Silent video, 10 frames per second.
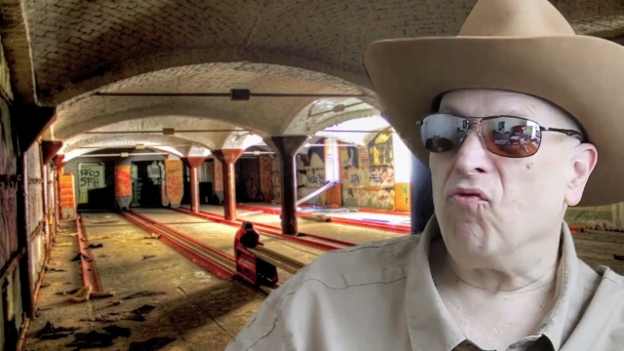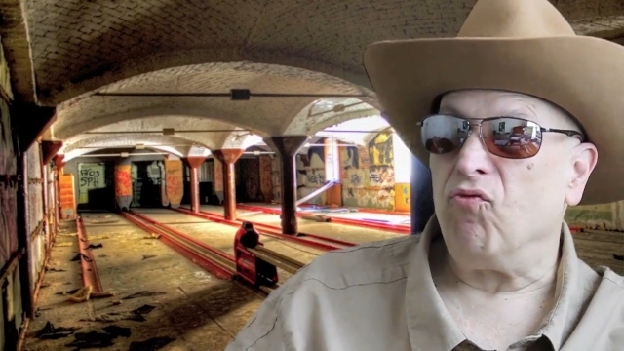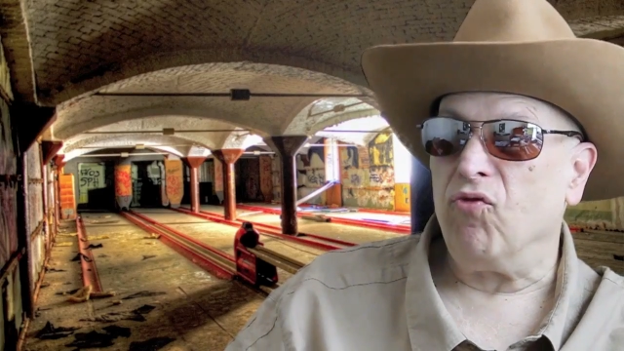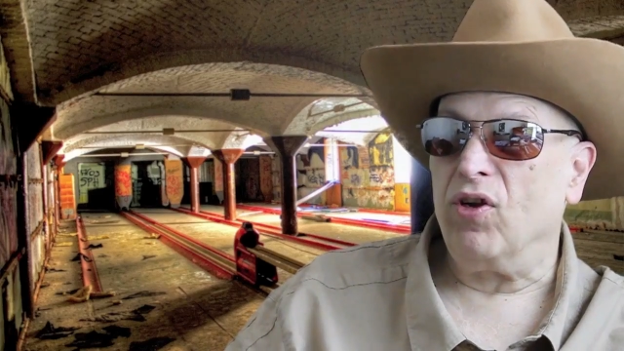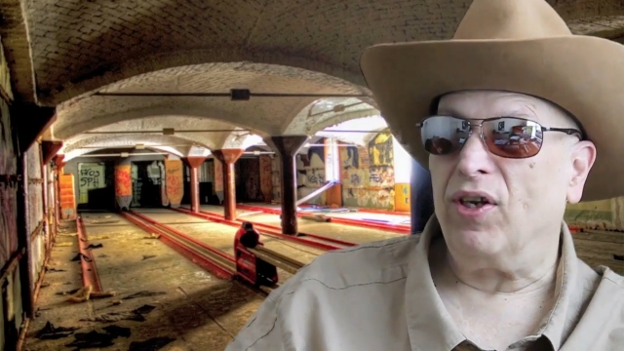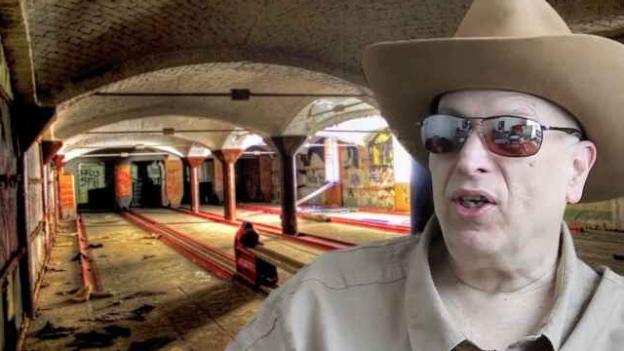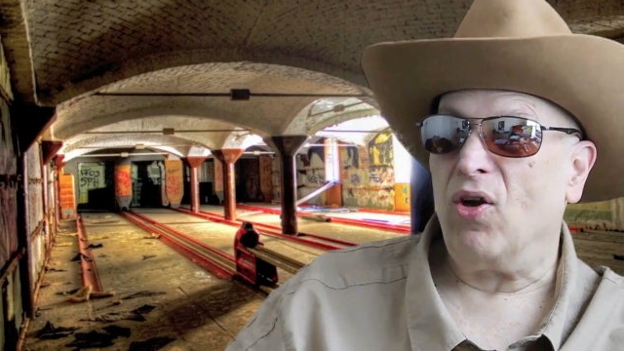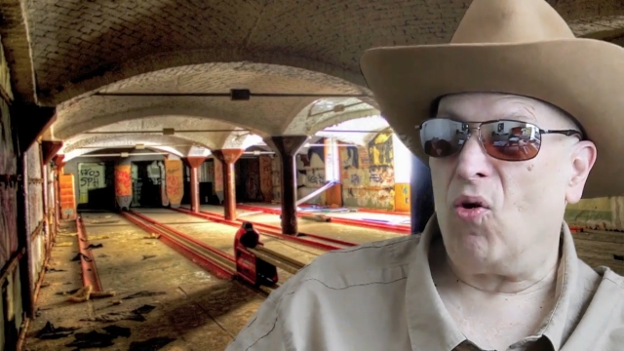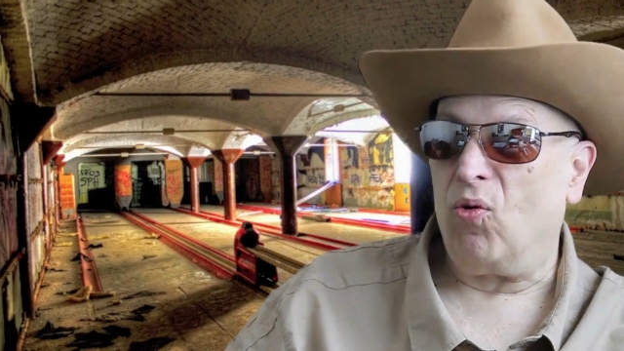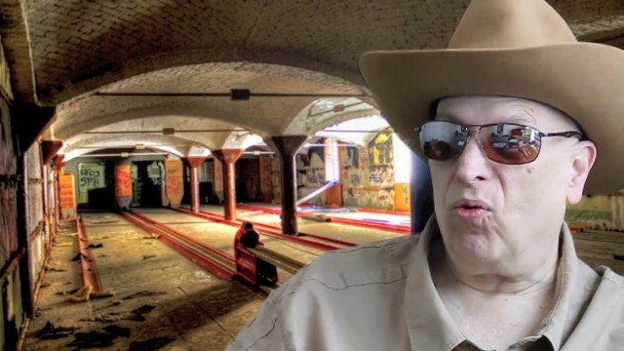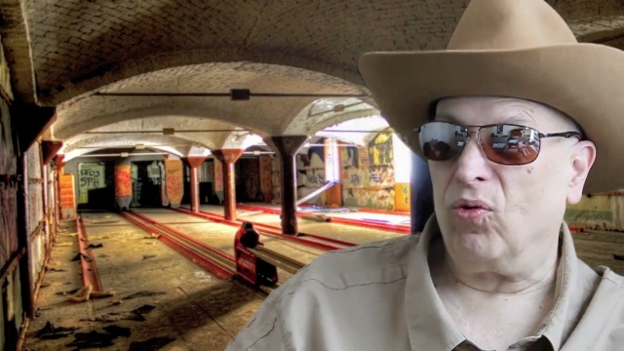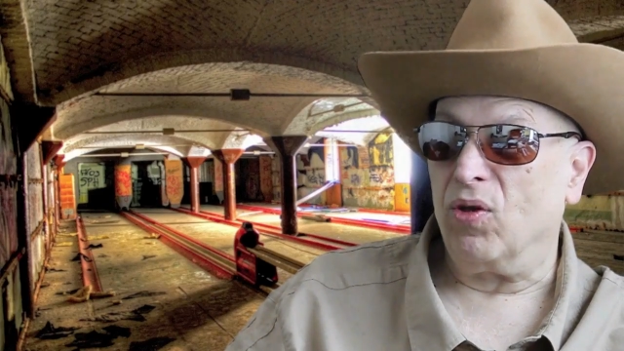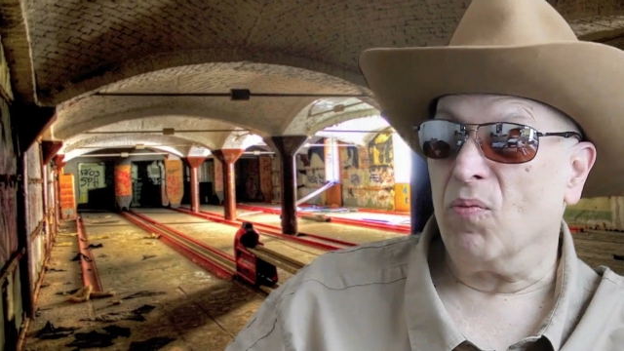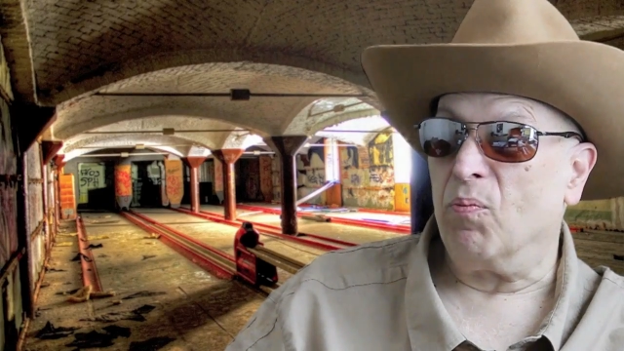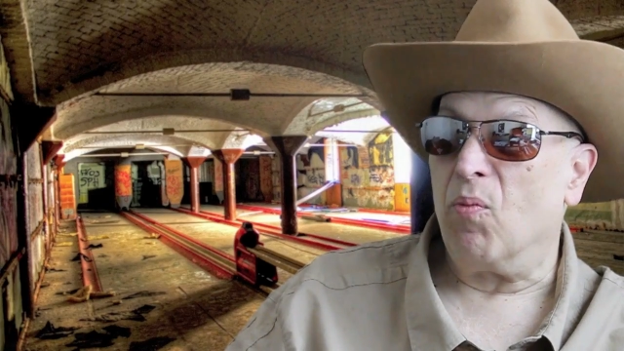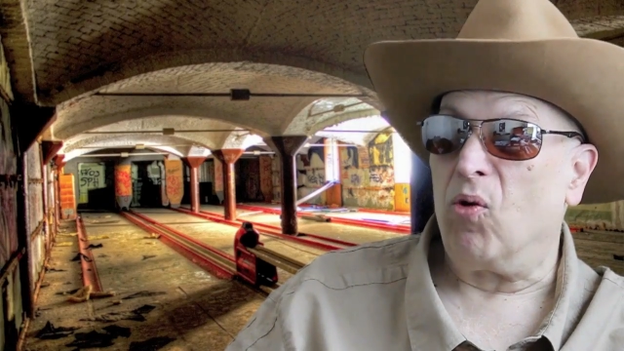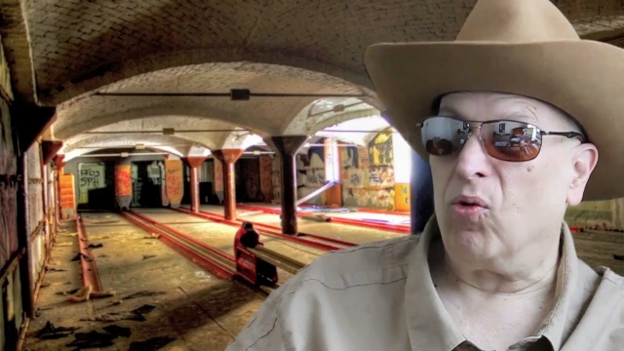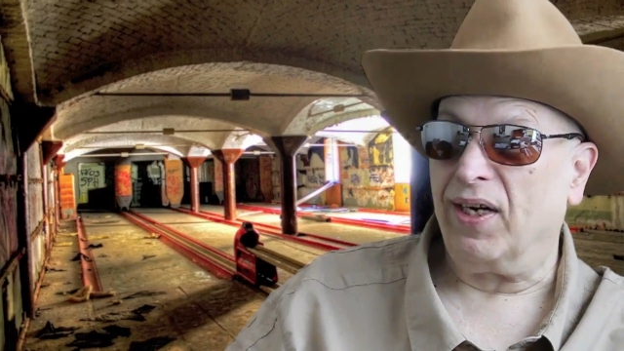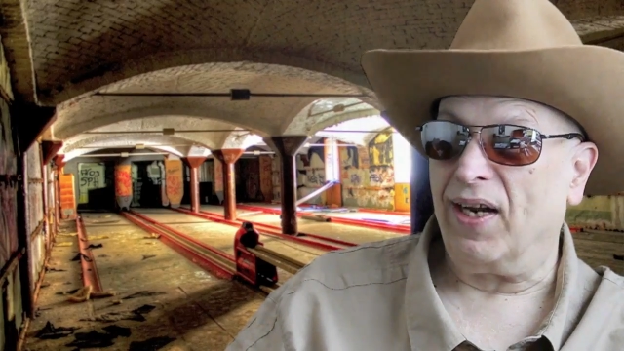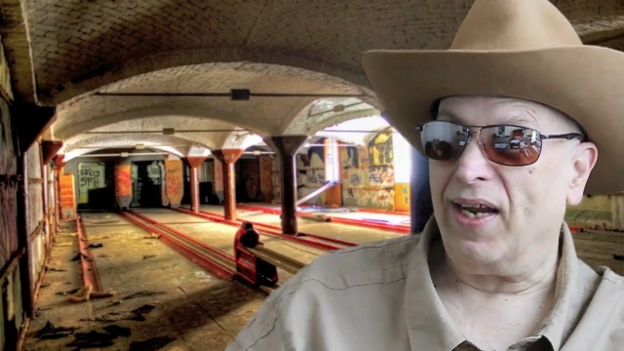really old
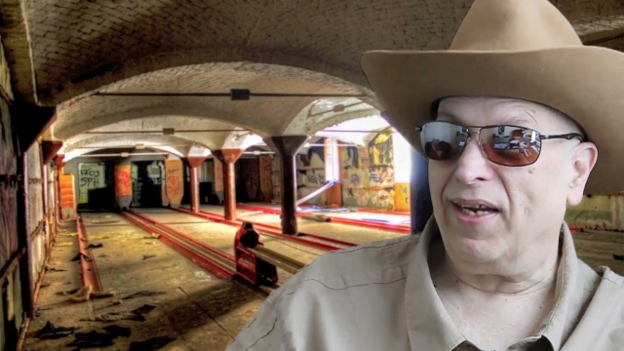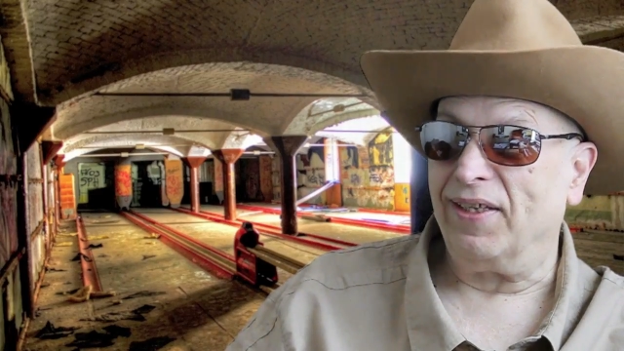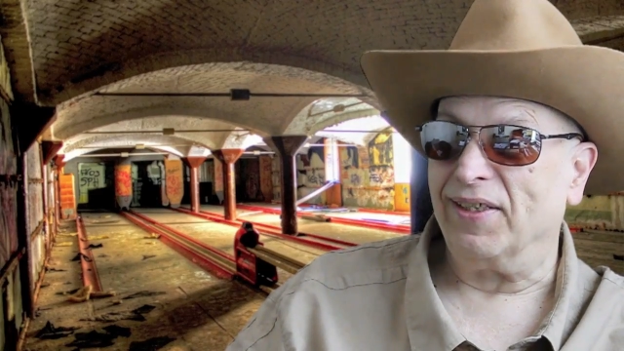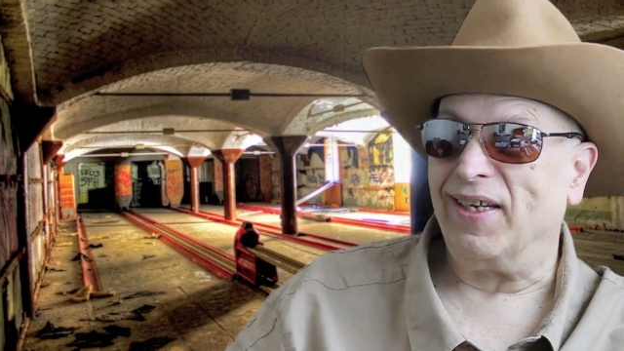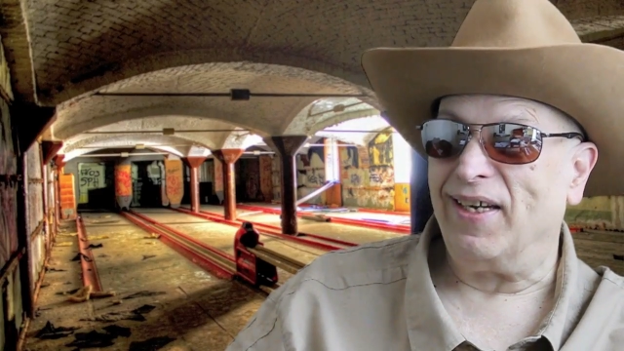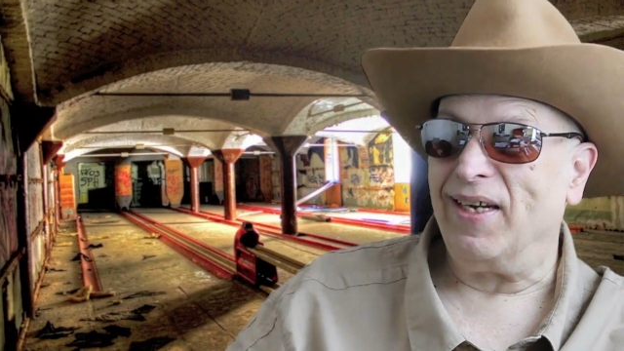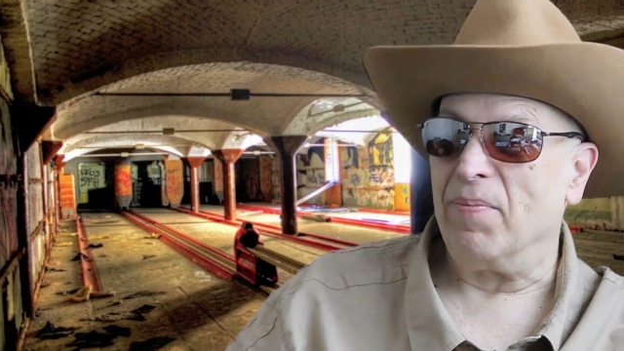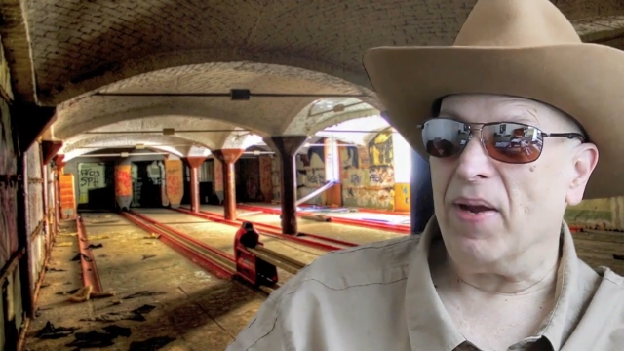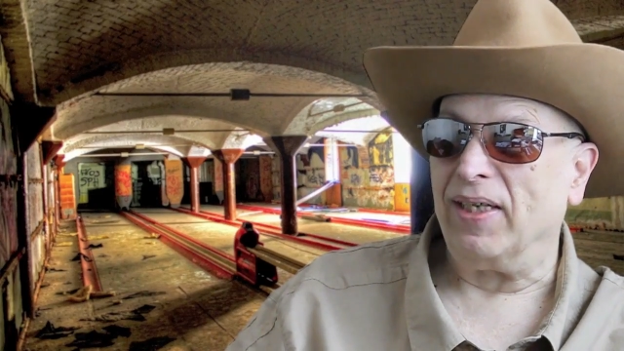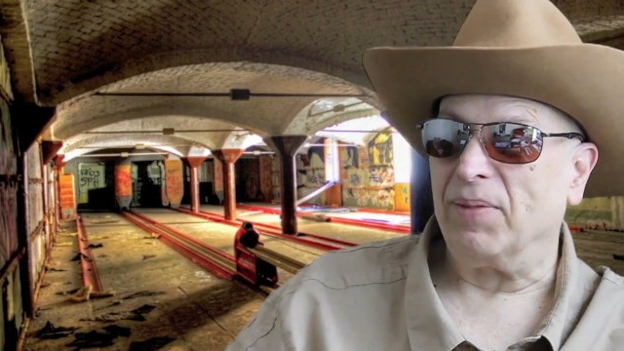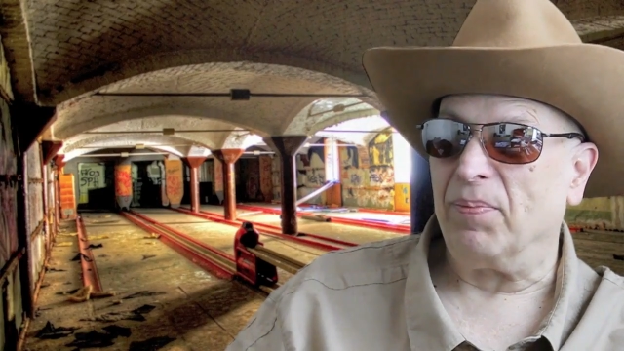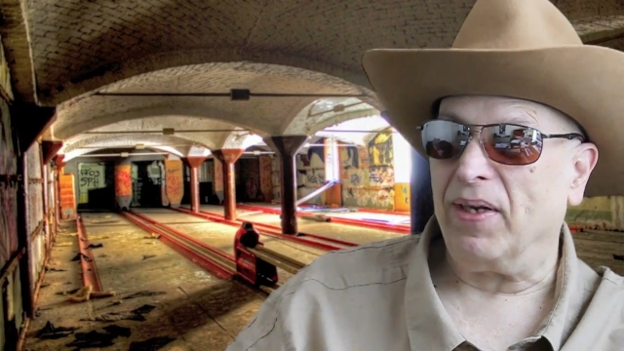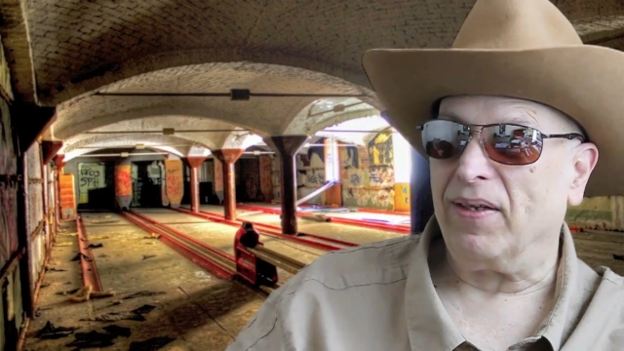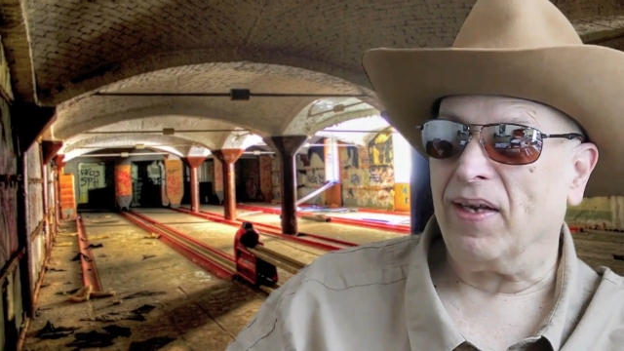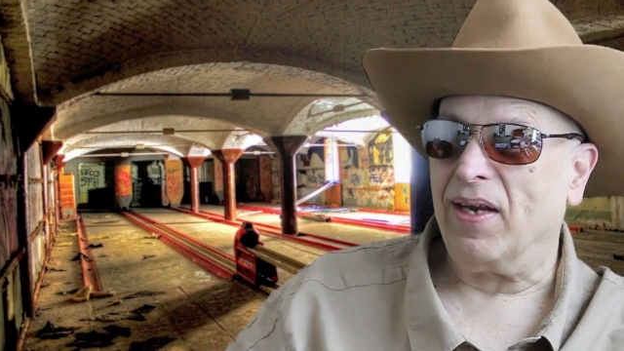bowling lanes in the basement.